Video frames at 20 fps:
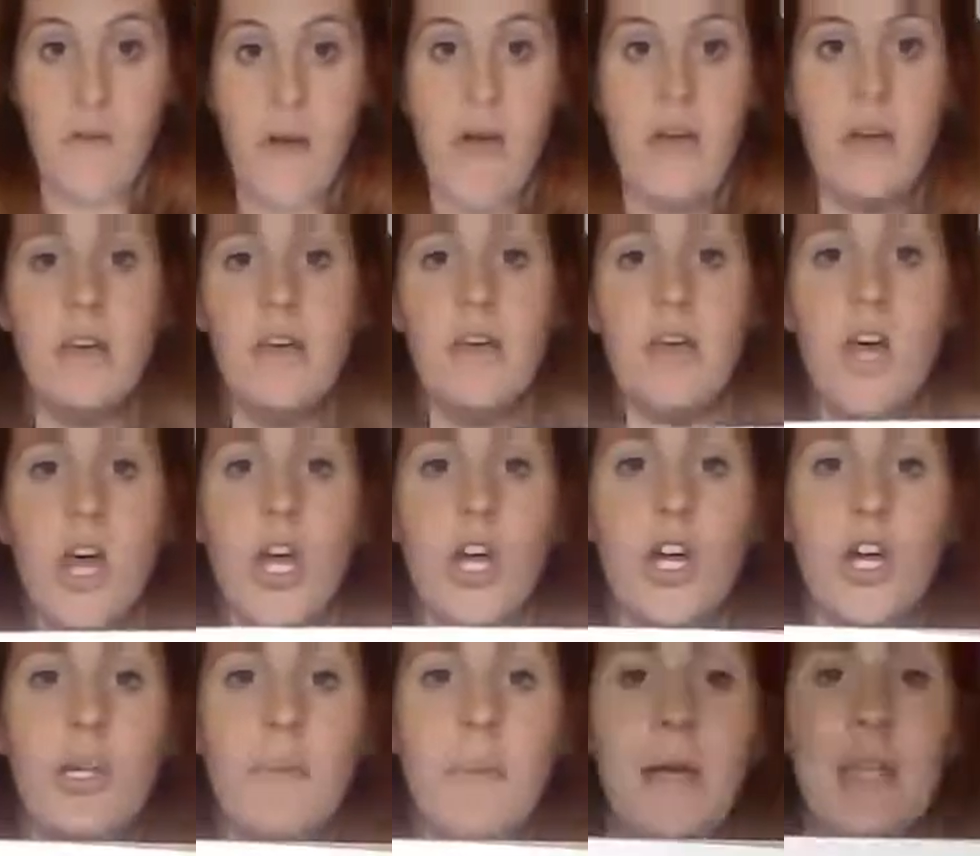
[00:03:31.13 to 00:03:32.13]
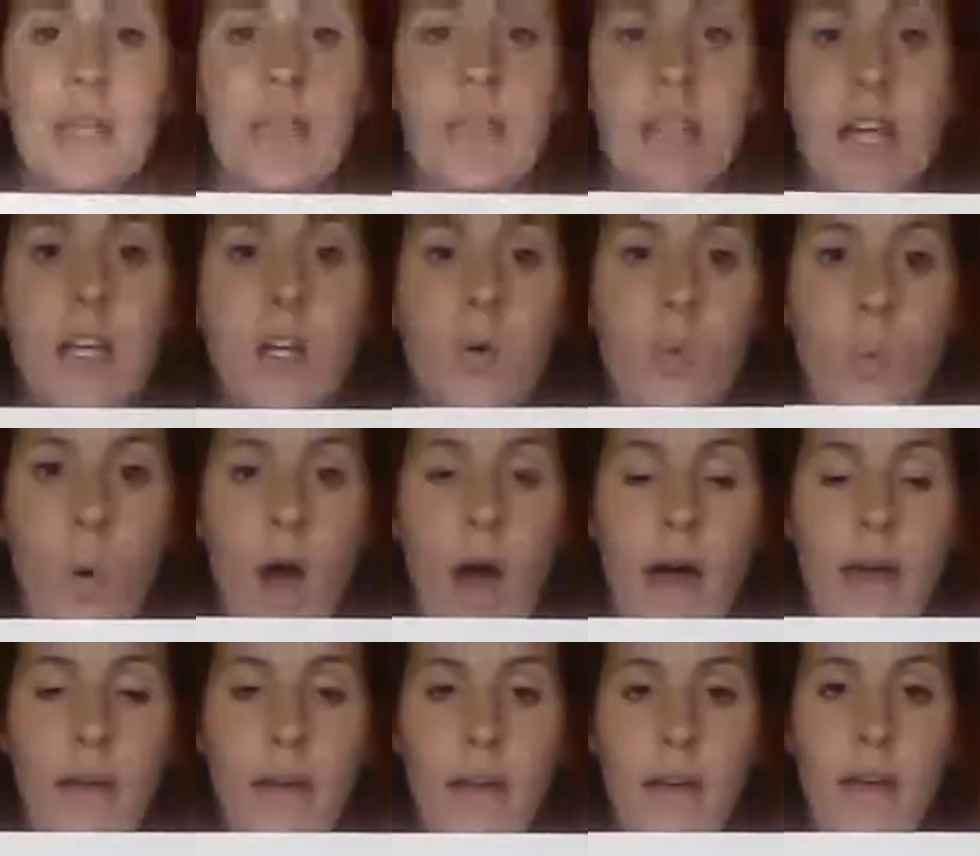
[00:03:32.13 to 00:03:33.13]
Okay, you're going to make the letter
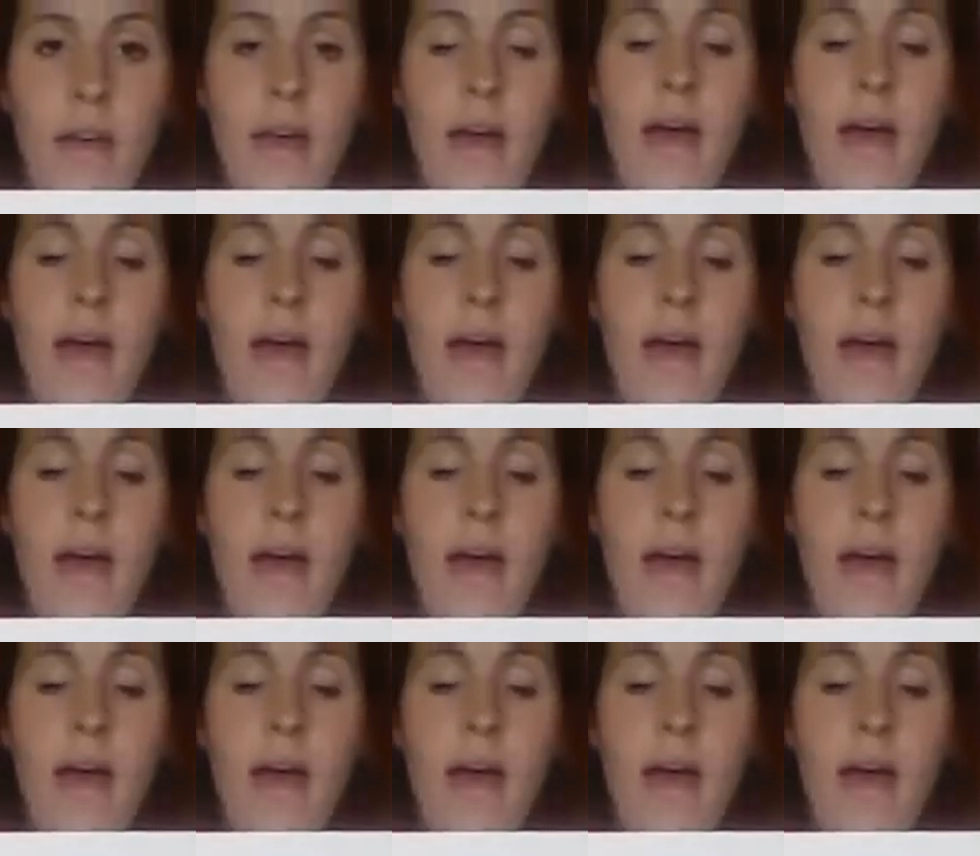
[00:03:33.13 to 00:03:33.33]
Y,